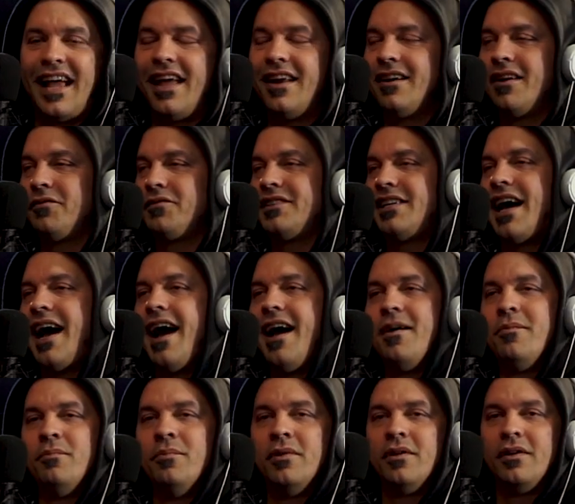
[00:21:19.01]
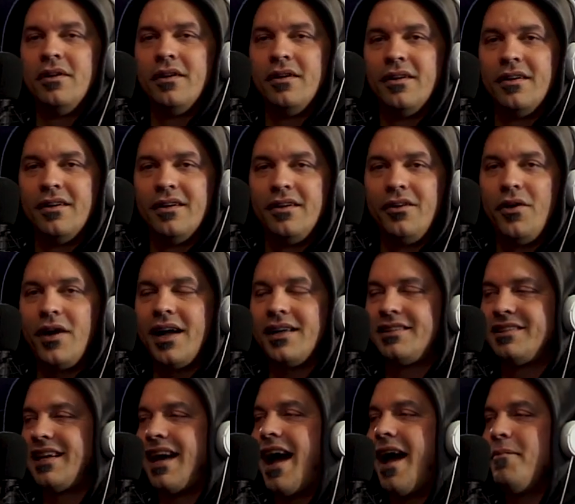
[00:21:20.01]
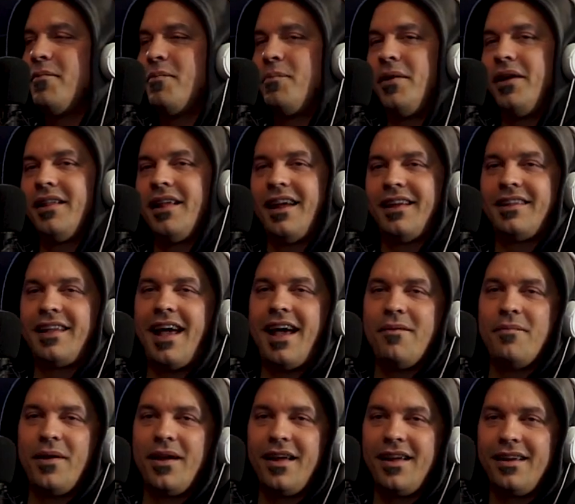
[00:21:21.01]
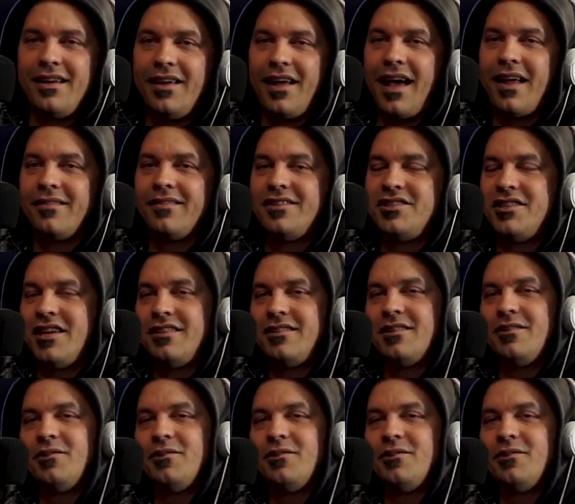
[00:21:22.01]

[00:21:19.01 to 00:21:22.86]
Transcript: Ain't enough time. Um, you got time to be like that, man. You got yeah, shit yeah,